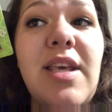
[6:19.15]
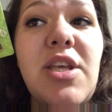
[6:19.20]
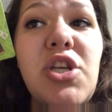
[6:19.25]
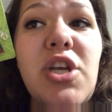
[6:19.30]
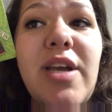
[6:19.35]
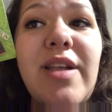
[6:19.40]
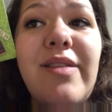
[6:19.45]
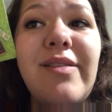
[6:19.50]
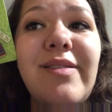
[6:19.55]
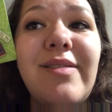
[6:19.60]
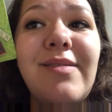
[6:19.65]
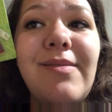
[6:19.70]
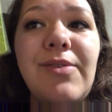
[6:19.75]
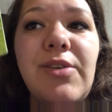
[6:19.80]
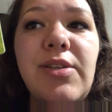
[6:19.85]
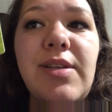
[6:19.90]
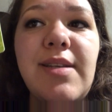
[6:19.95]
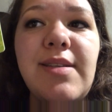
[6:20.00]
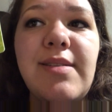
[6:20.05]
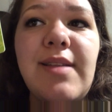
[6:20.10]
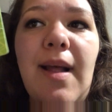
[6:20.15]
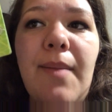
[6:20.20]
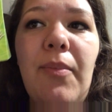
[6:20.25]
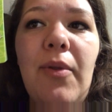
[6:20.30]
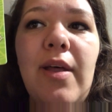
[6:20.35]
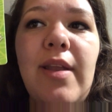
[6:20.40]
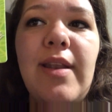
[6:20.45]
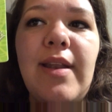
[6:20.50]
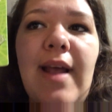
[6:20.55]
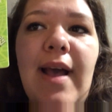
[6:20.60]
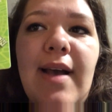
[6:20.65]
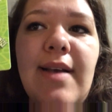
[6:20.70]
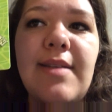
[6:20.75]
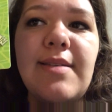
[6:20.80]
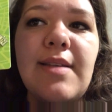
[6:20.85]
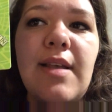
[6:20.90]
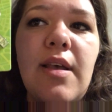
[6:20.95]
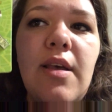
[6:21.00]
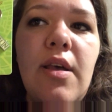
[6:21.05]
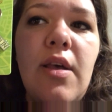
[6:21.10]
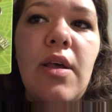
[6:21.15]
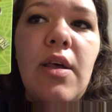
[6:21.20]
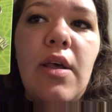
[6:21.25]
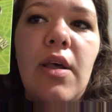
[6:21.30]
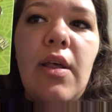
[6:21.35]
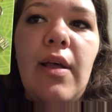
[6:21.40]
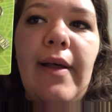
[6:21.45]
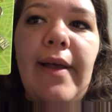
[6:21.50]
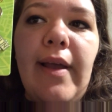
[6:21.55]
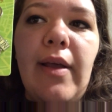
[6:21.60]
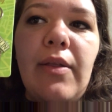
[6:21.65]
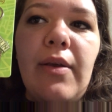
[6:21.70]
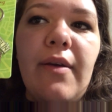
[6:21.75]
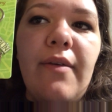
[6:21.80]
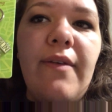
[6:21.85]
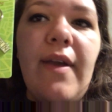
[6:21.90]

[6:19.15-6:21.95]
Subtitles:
keychain. It says Dublin, has like their